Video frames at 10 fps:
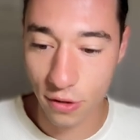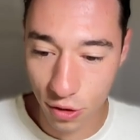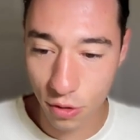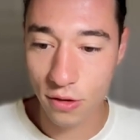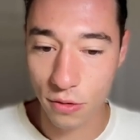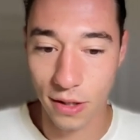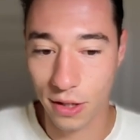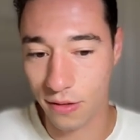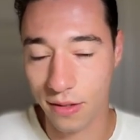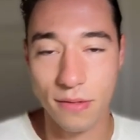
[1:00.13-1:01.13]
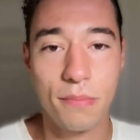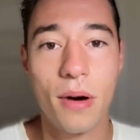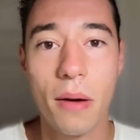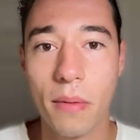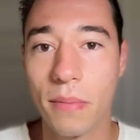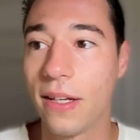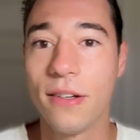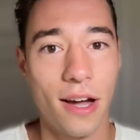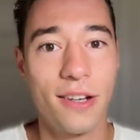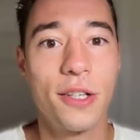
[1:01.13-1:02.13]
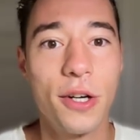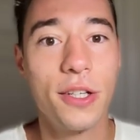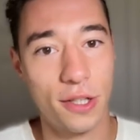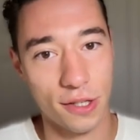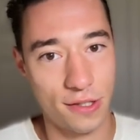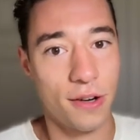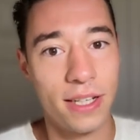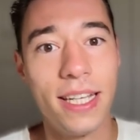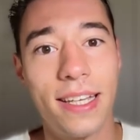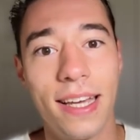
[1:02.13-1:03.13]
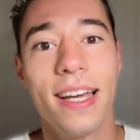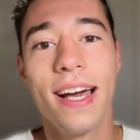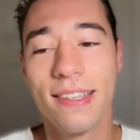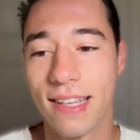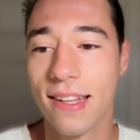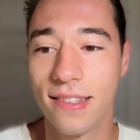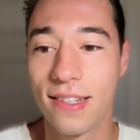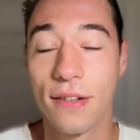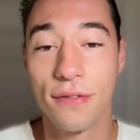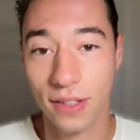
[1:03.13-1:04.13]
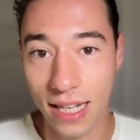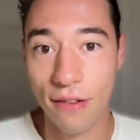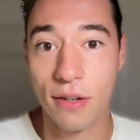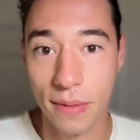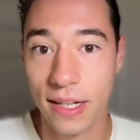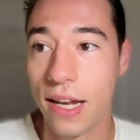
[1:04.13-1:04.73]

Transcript: students, which is probably not good because they're leaking sensitive government